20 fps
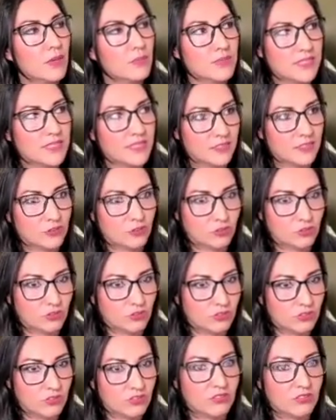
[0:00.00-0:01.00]

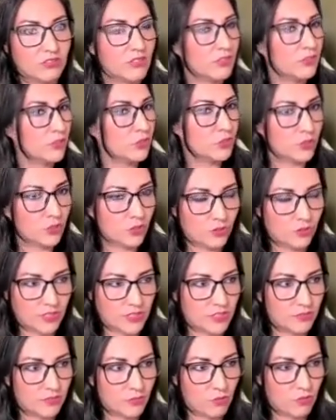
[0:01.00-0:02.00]
Essentials. And there's
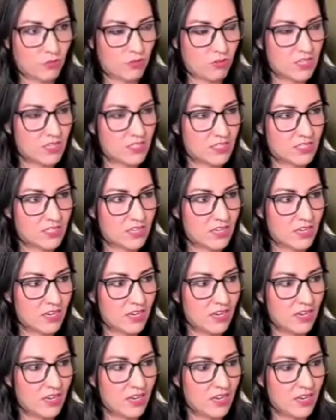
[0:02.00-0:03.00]
Jonas, of course.
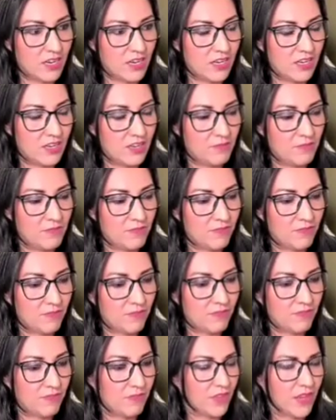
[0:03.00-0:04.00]
I
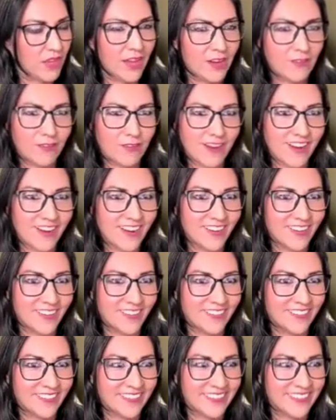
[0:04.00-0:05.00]
don't
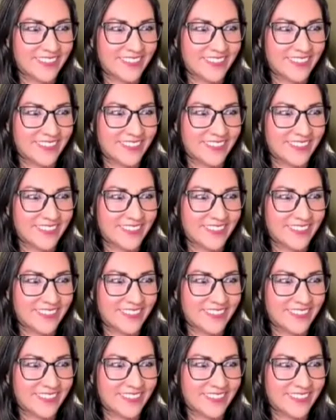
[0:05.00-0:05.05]
know.